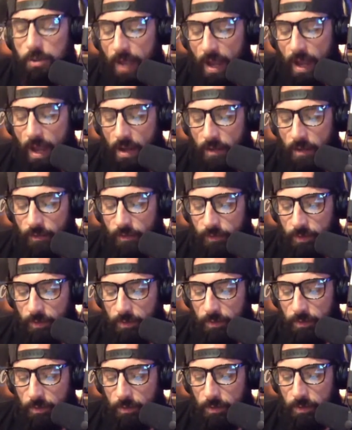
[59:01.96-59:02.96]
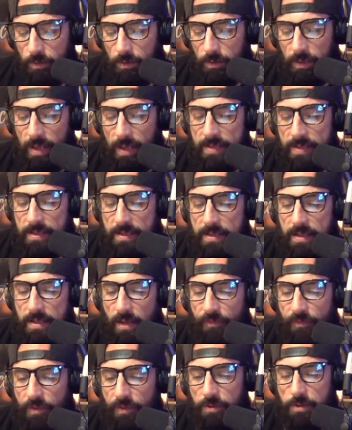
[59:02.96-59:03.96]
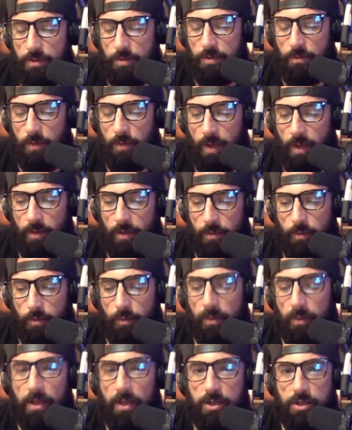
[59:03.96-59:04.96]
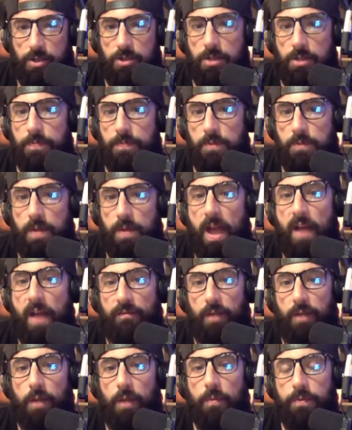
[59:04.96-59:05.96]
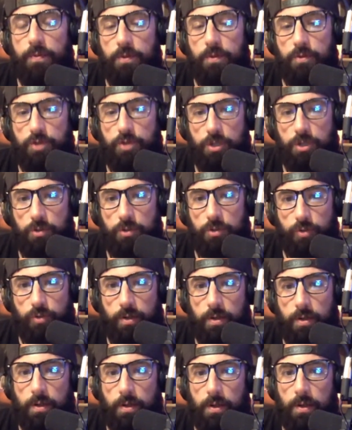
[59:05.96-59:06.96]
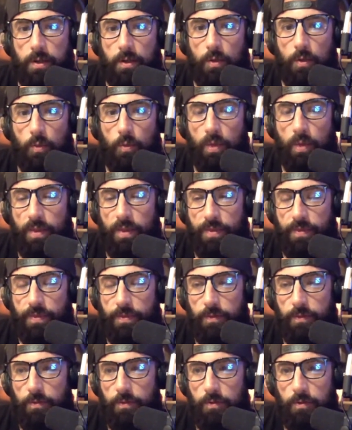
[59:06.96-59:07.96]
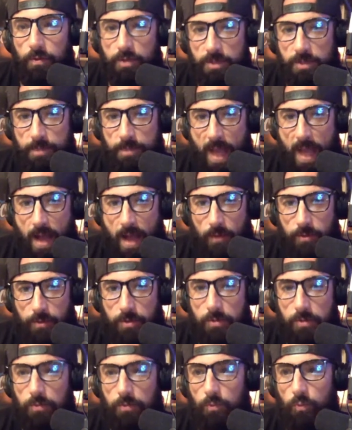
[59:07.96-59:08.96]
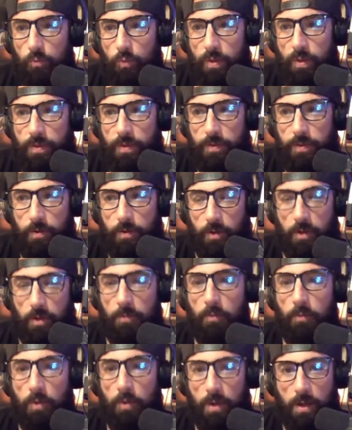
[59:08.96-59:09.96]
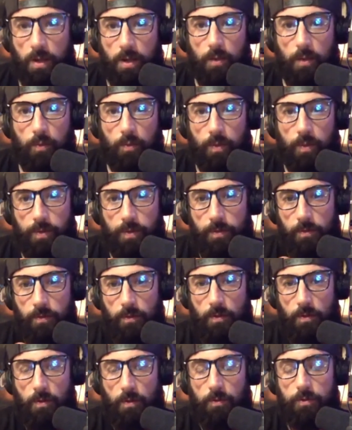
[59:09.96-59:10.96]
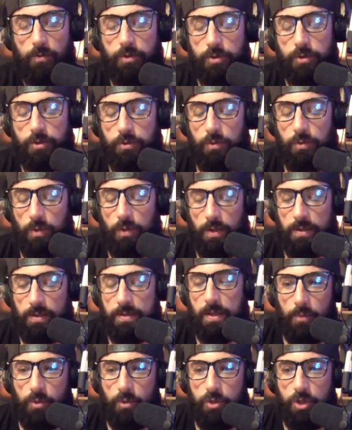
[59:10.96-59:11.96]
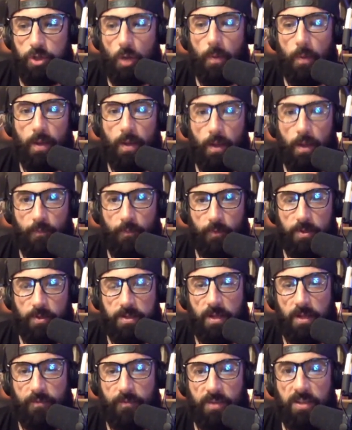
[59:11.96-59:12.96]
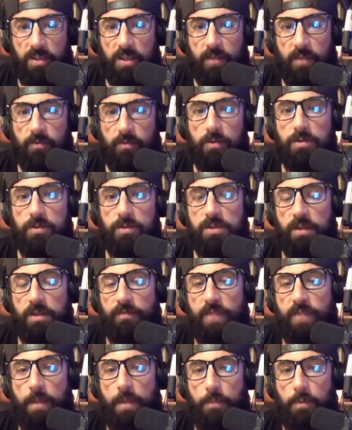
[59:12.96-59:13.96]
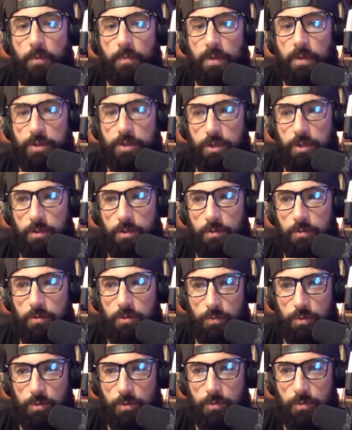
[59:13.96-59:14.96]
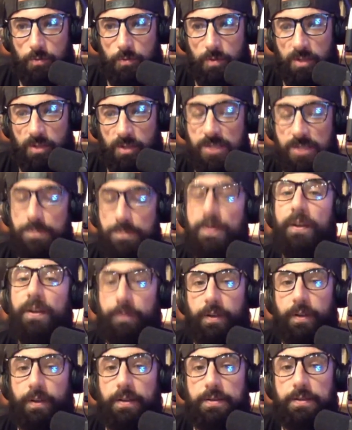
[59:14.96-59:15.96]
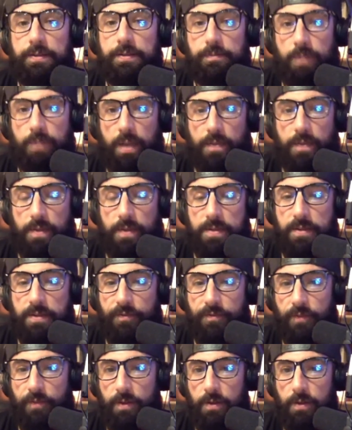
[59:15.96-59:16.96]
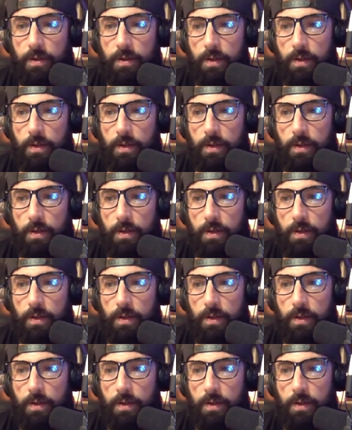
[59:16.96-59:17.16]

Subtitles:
kind of lends itself into the relationships you have, right? With your children, with your spouse, with your community, with, your students, showing up for yourself and giving yourself that permission to experience, right? The different